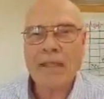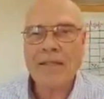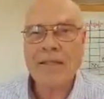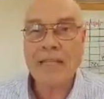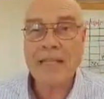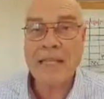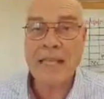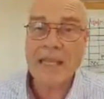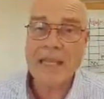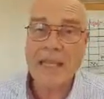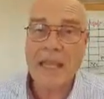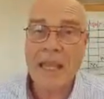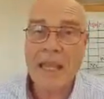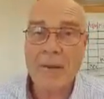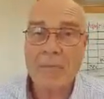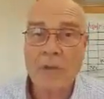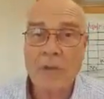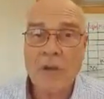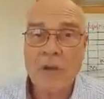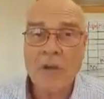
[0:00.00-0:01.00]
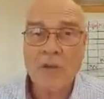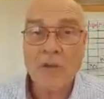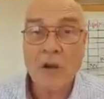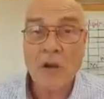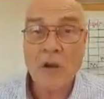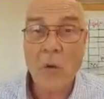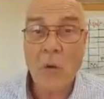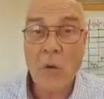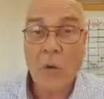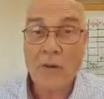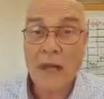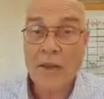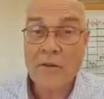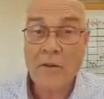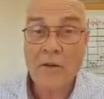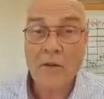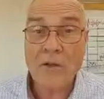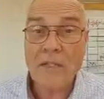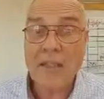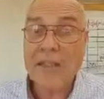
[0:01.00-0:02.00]
that's the key thing. So what I
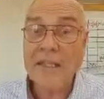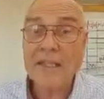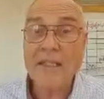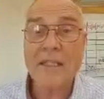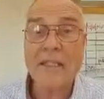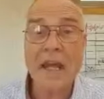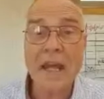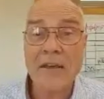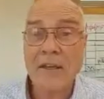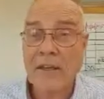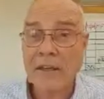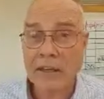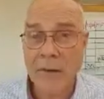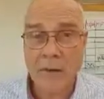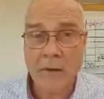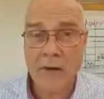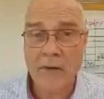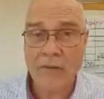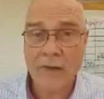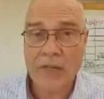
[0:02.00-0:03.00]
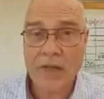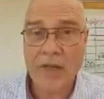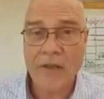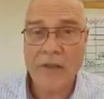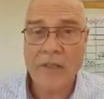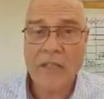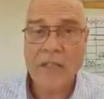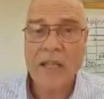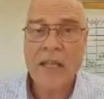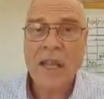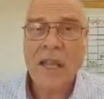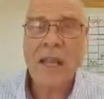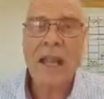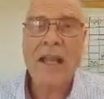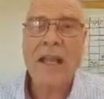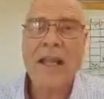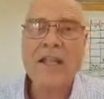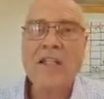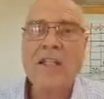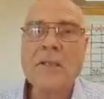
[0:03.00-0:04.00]
do is I send out a number of letters,
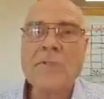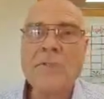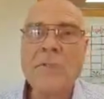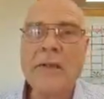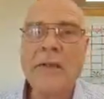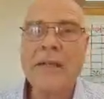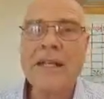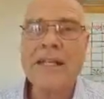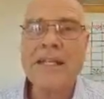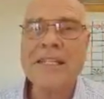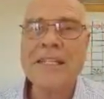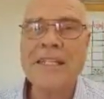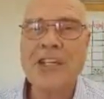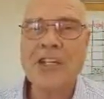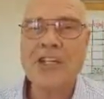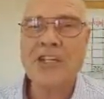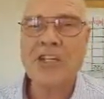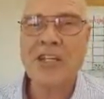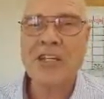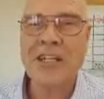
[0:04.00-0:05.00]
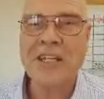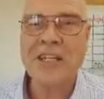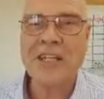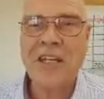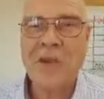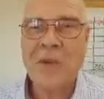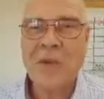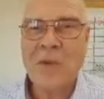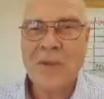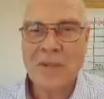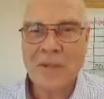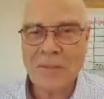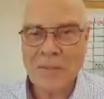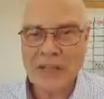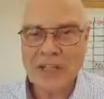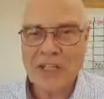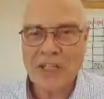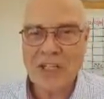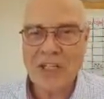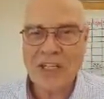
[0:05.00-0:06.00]
and I just put an extension with a
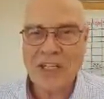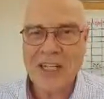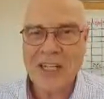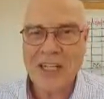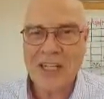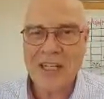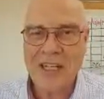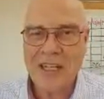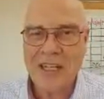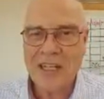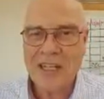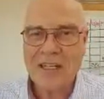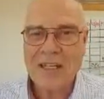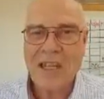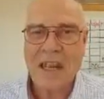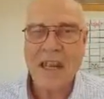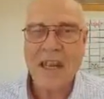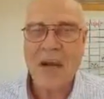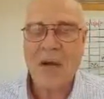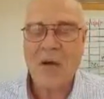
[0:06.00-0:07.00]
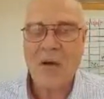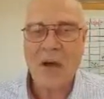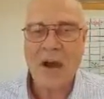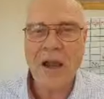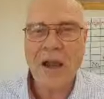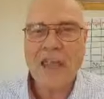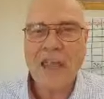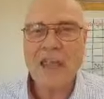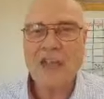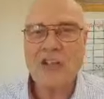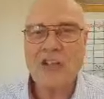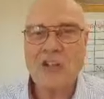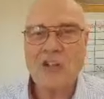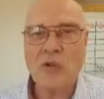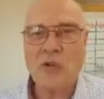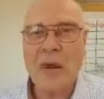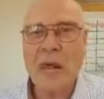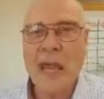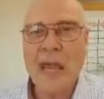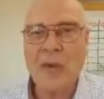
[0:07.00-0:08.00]
message in it. Now I can
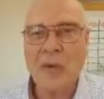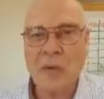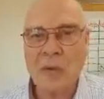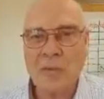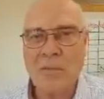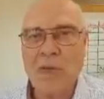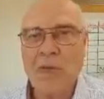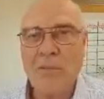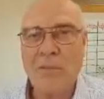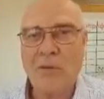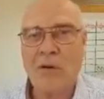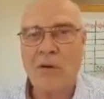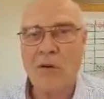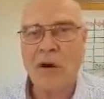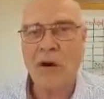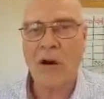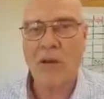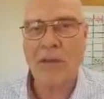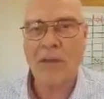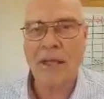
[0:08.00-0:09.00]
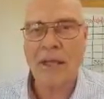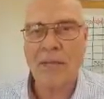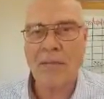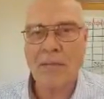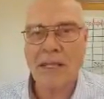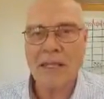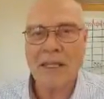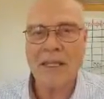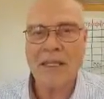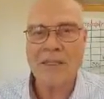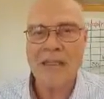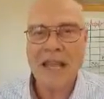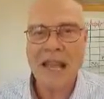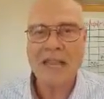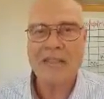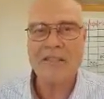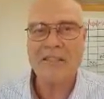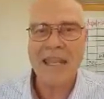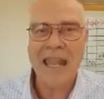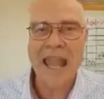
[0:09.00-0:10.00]
track when people call in because
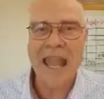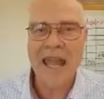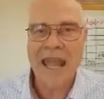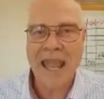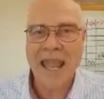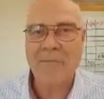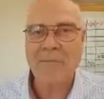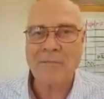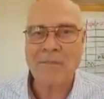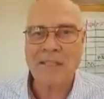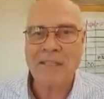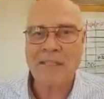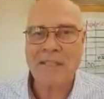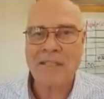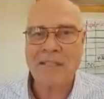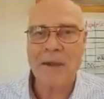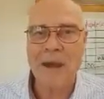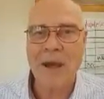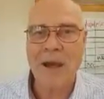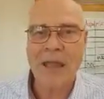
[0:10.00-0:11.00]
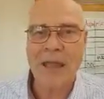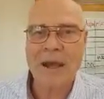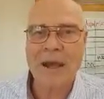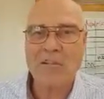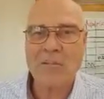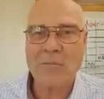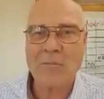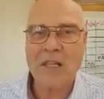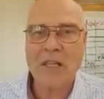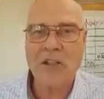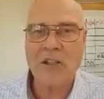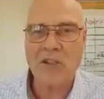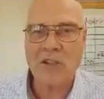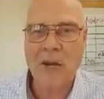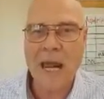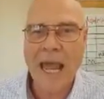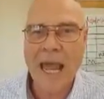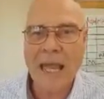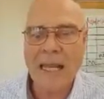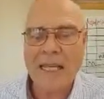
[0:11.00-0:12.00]
that AMP system allows me to
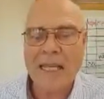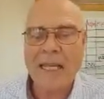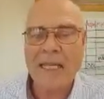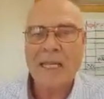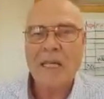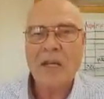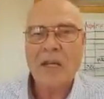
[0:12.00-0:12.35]
track